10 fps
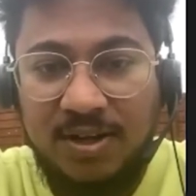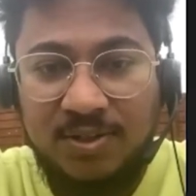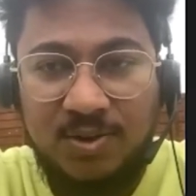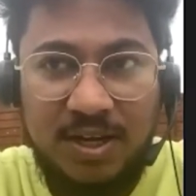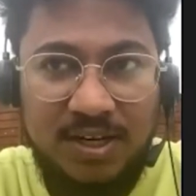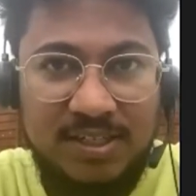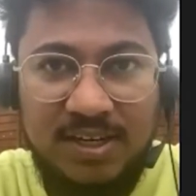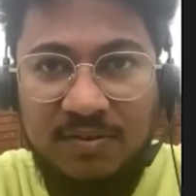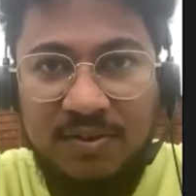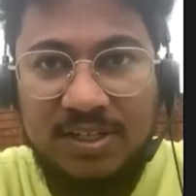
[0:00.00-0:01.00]
So I
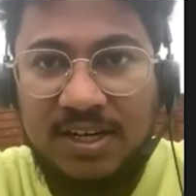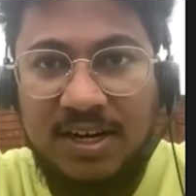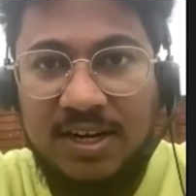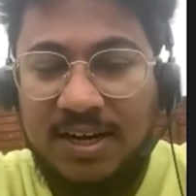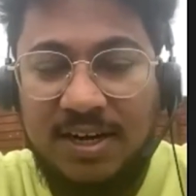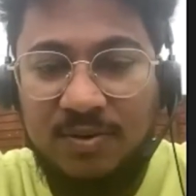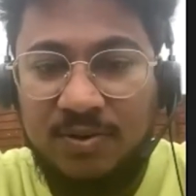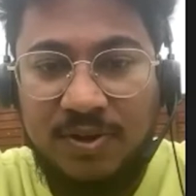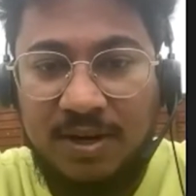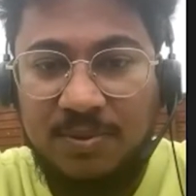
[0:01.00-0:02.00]
recently visited India. It
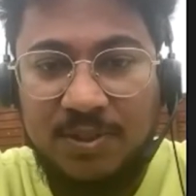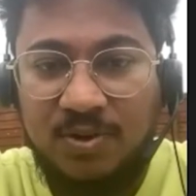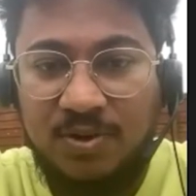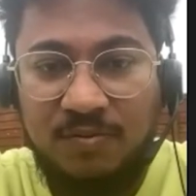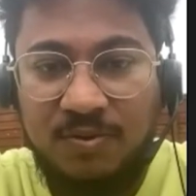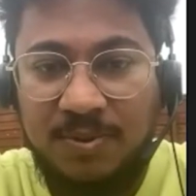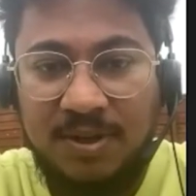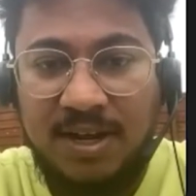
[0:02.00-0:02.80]
was very much hot for me.